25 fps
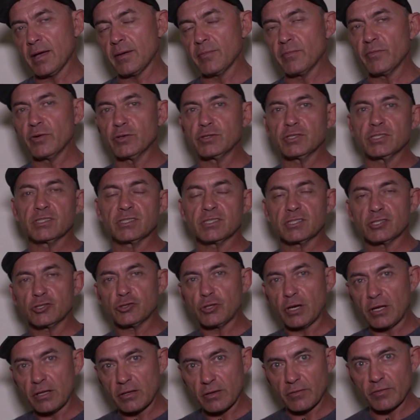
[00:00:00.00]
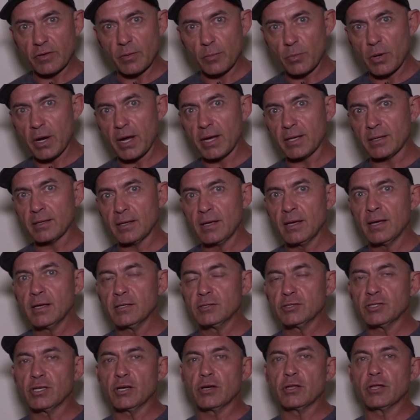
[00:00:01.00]
versus the strength of the braid.
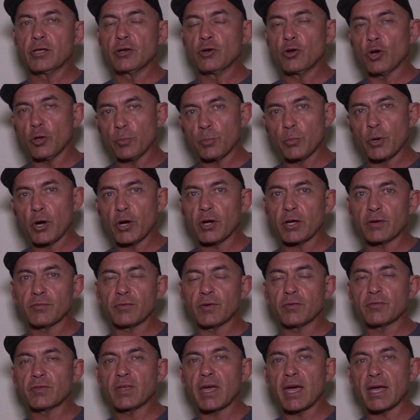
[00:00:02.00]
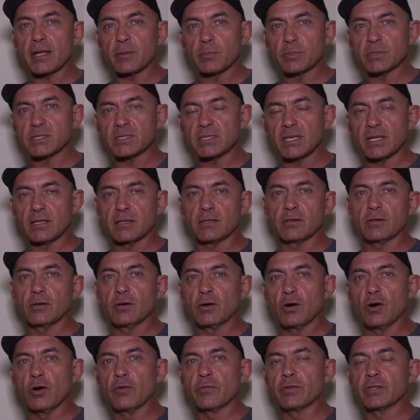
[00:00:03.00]
So the knot broke at 58%
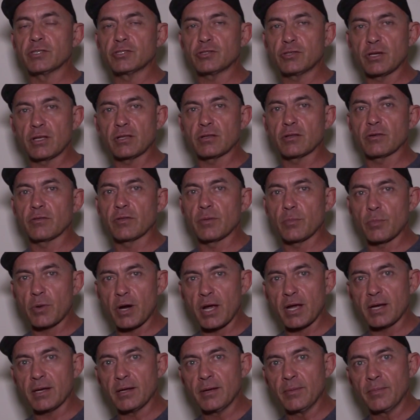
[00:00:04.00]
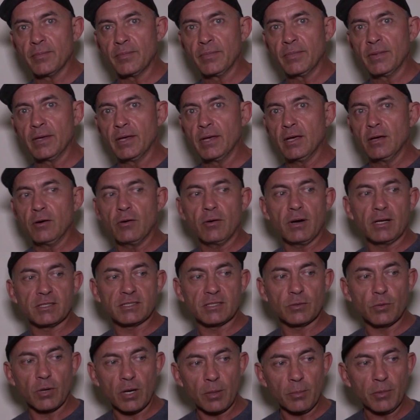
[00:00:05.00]
of the strength of the braid. Alright,
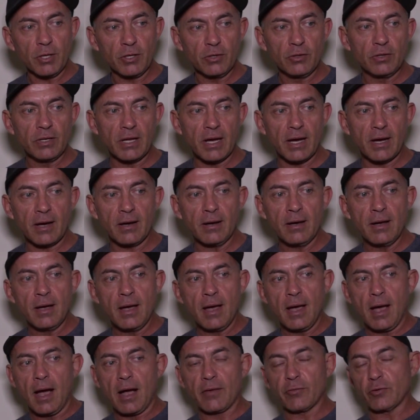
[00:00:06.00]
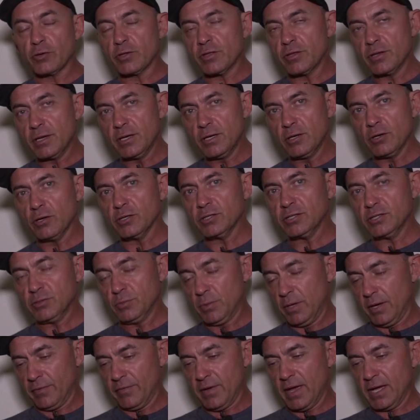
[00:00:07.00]
so what I'm going to do now, I've got 3 knots.
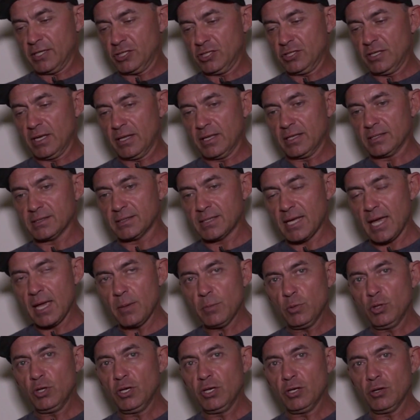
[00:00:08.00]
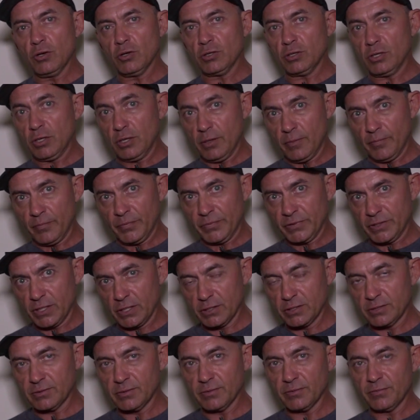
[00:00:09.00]
We have actually done the same uni knot, so
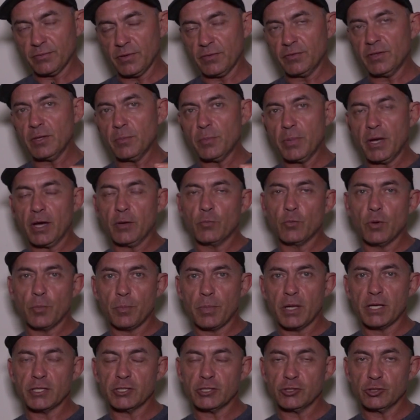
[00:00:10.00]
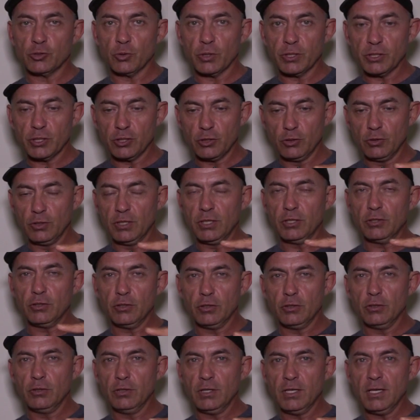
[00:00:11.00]
it's 50-pound Whiplash joined uni
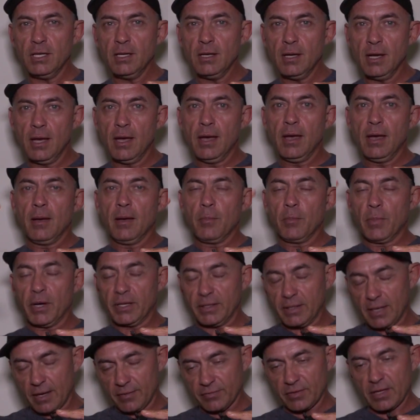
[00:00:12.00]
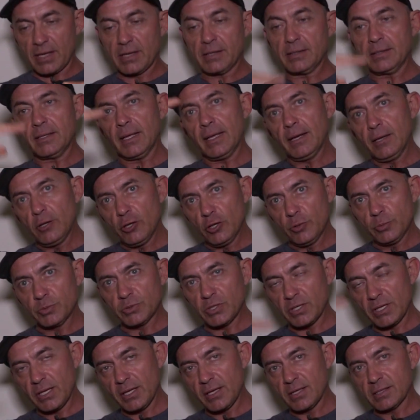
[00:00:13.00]
to uni, but I've done 10
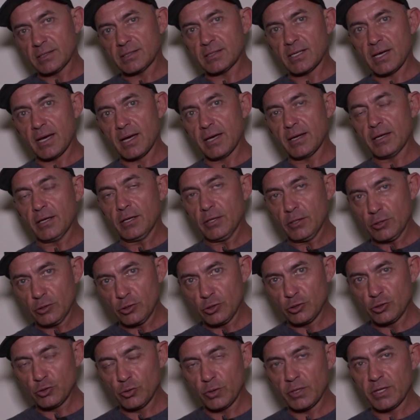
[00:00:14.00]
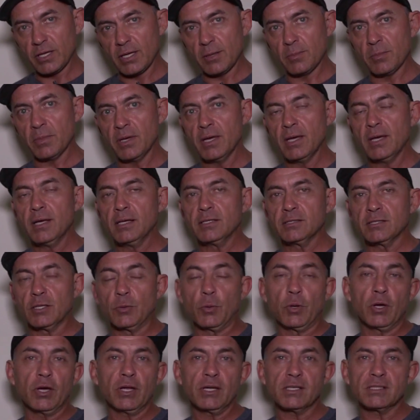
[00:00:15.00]
loops on either side to join them. So
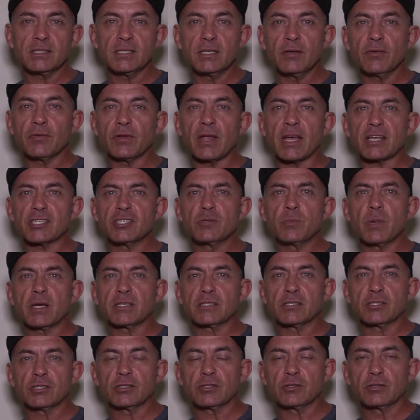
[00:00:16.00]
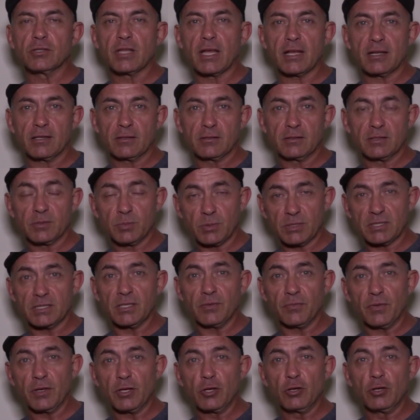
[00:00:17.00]
we're going to see if it actually makes that
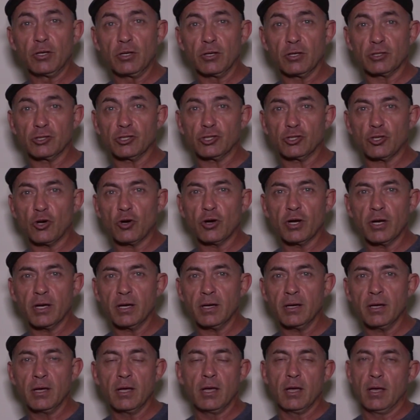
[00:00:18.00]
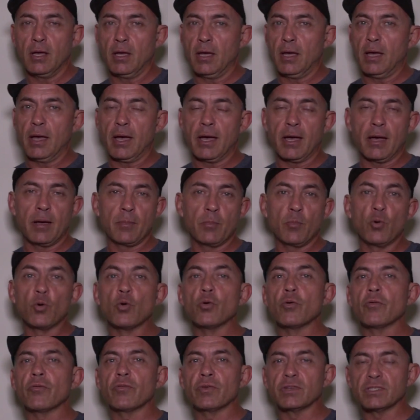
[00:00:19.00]
specific uni knot stronger,
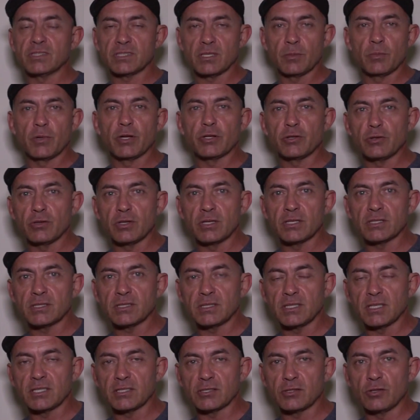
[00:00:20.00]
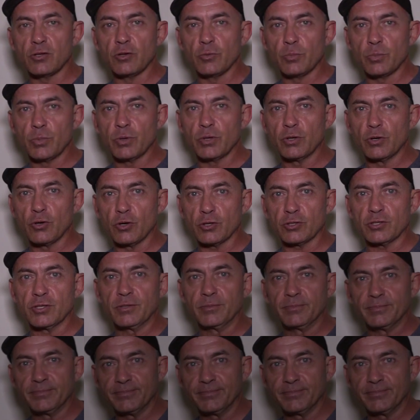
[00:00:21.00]
or if it's similar to the 6-loop knot.